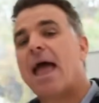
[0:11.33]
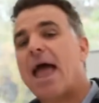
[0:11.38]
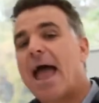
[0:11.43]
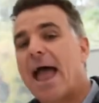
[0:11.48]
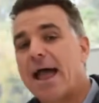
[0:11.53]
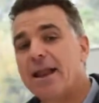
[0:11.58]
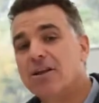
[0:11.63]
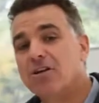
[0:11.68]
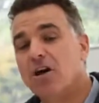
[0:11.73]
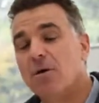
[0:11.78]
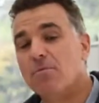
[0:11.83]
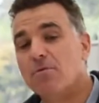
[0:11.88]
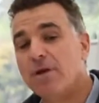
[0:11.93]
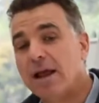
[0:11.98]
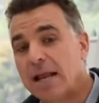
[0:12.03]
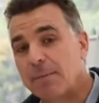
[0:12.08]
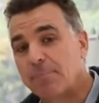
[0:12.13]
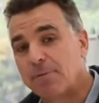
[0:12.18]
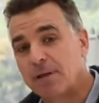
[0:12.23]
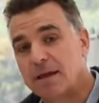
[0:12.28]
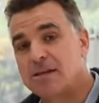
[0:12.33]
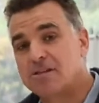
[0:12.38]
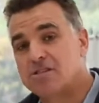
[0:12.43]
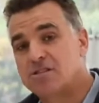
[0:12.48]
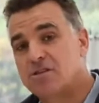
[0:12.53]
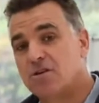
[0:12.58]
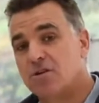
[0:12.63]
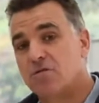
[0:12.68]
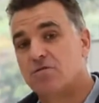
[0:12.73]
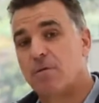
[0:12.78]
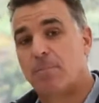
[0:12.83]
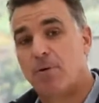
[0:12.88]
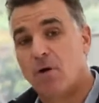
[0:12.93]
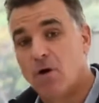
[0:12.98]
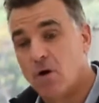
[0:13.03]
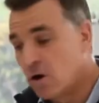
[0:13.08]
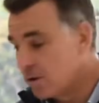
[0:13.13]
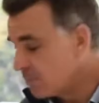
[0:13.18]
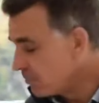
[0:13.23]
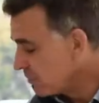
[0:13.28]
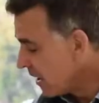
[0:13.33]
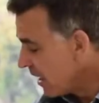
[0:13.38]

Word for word: And I'm really pleased to report